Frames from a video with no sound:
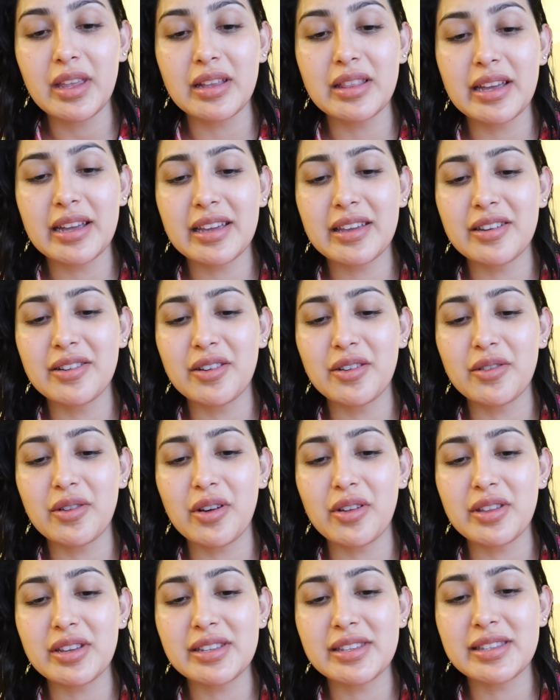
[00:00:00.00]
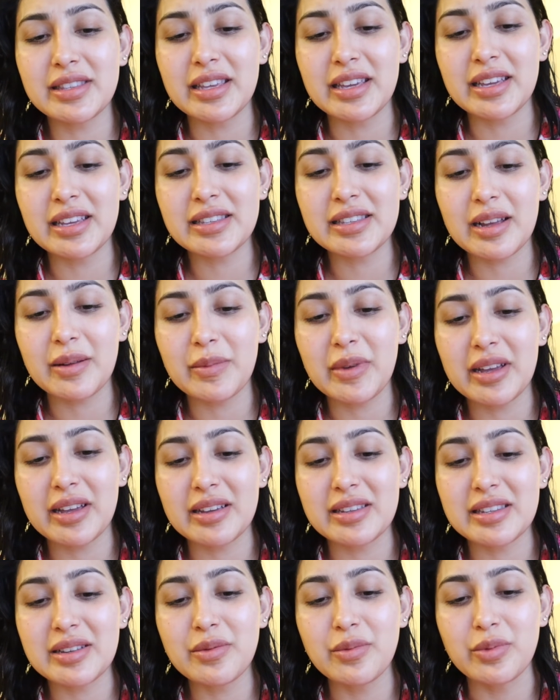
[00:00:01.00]
like, you know, all these things, I'm like,
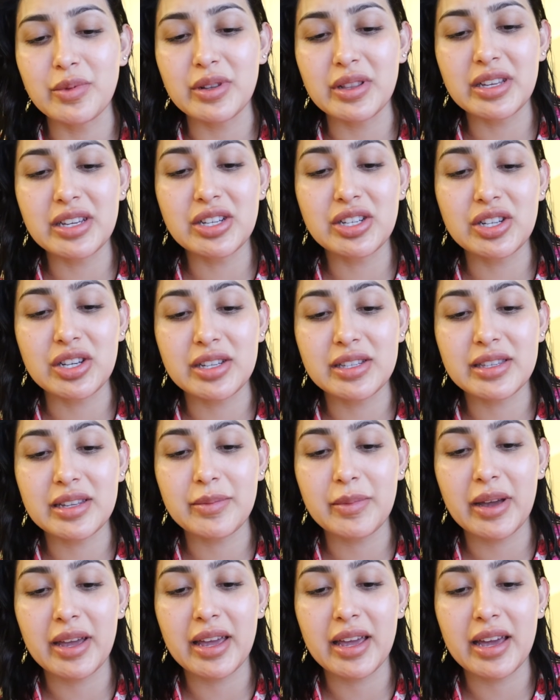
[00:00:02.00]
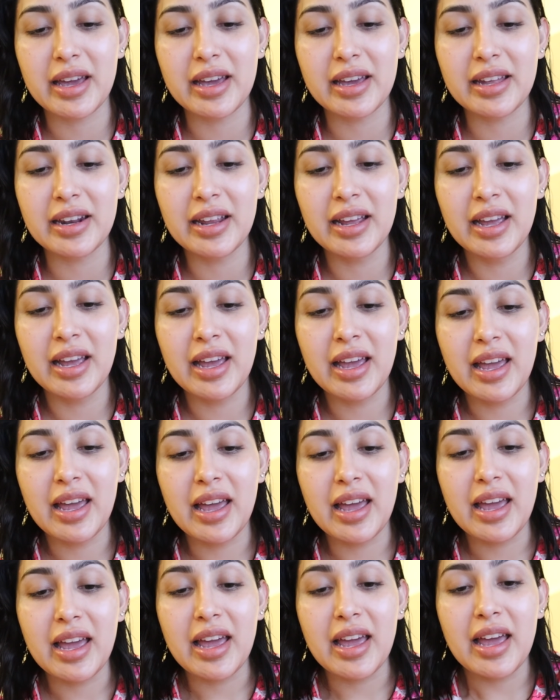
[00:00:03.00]
is it really just in my head?
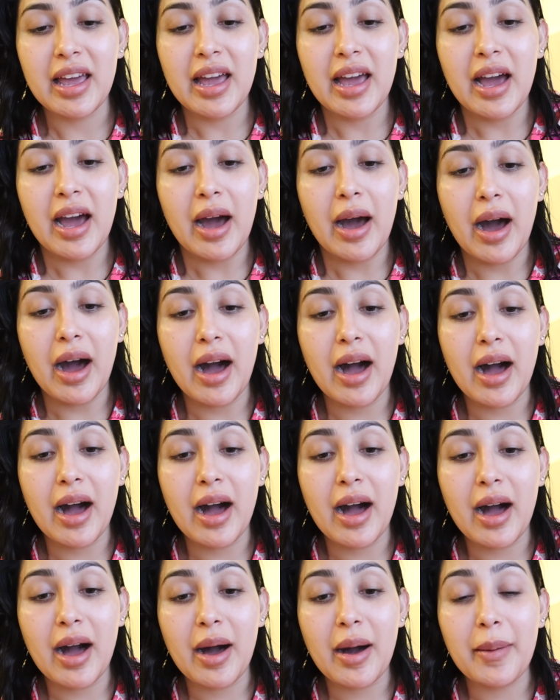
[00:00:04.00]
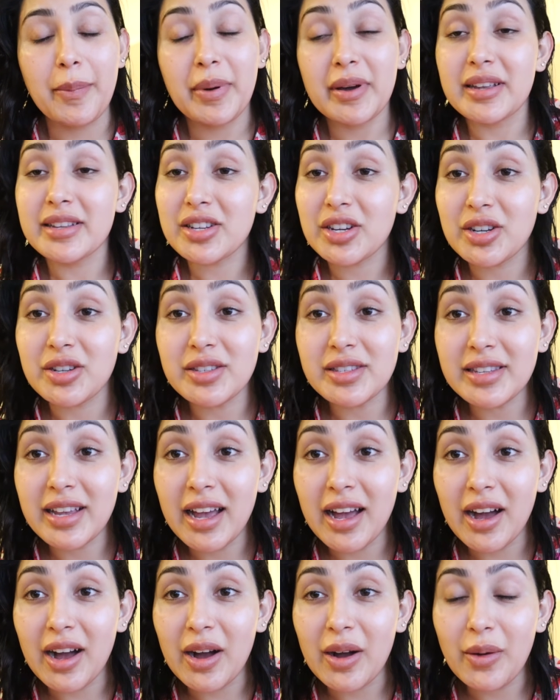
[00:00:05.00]
Uh, but it turns
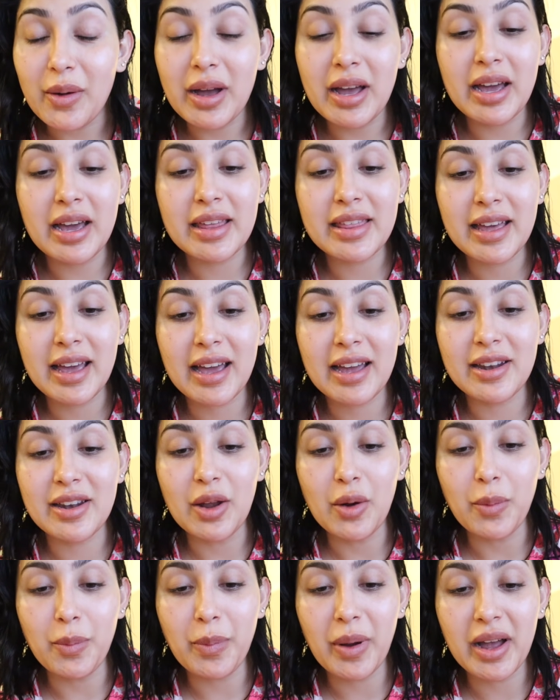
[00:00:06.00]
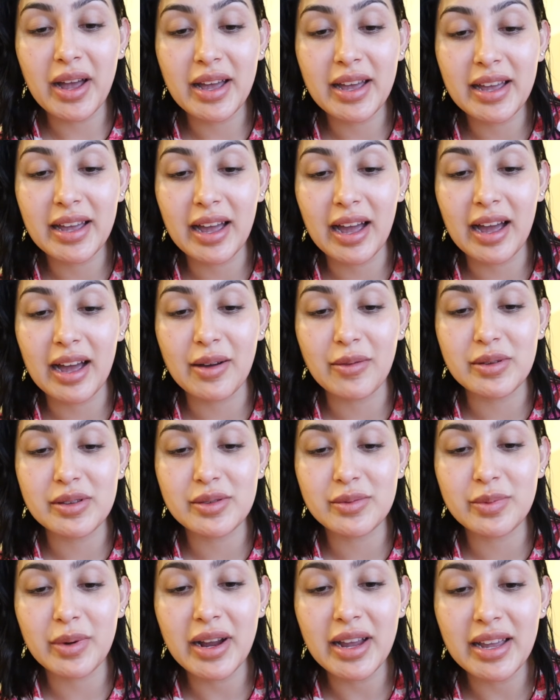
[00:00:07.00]
out that nope, I
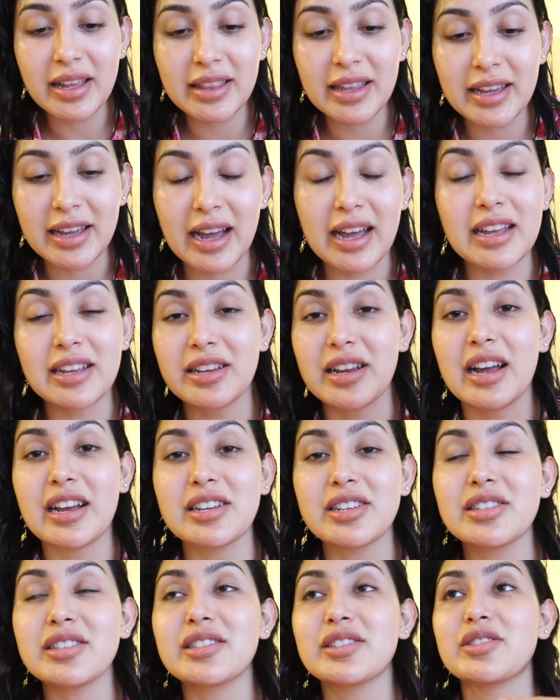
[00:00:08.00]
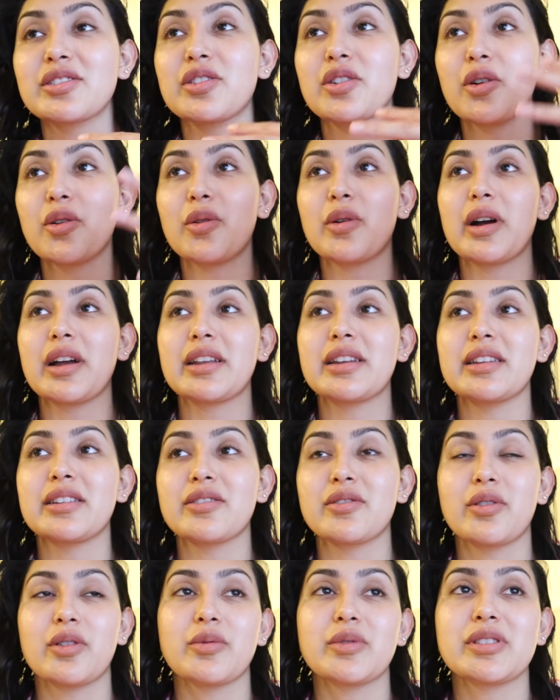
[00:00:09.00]
was right. Like I, I just know I need
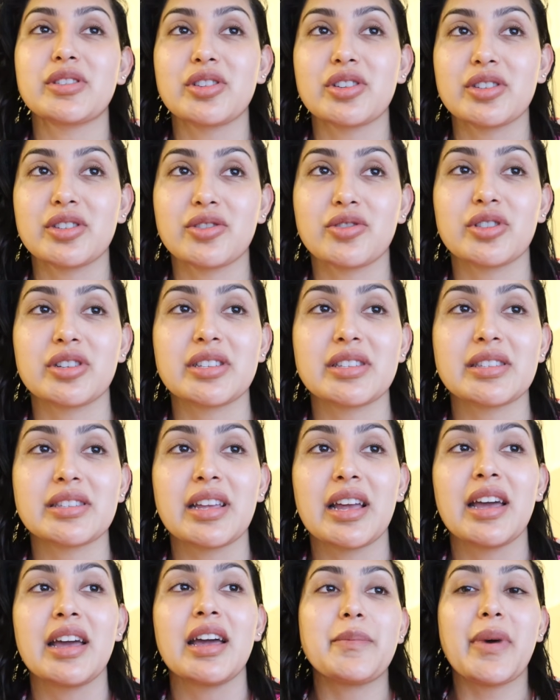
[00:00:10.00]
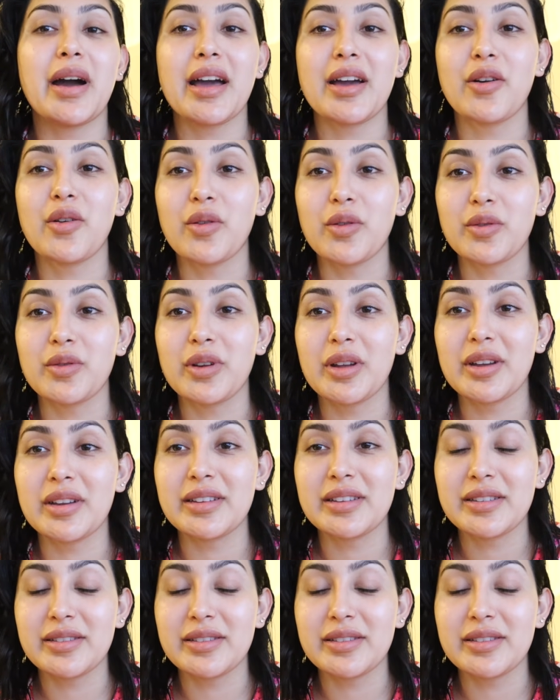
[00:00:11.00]
to always just trust my own